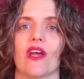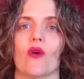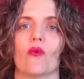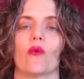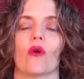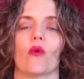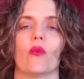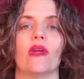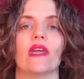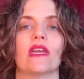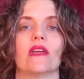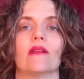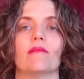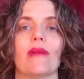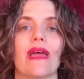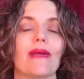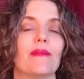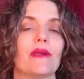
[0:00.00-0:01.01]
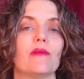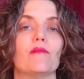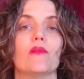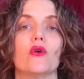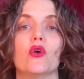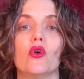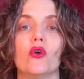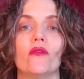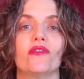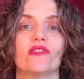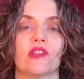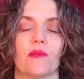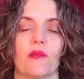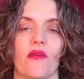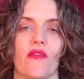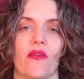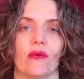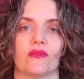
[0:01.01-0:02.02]
where we can maybe move some
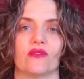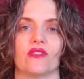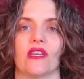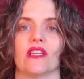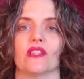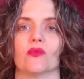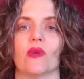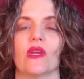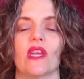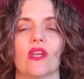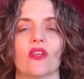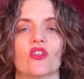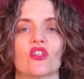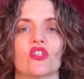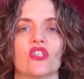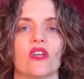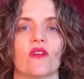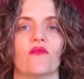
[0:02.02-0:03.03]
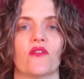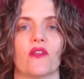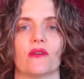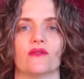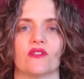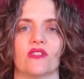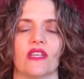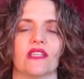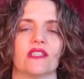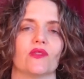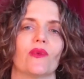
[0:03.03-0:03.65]
of those things. We can shift those things.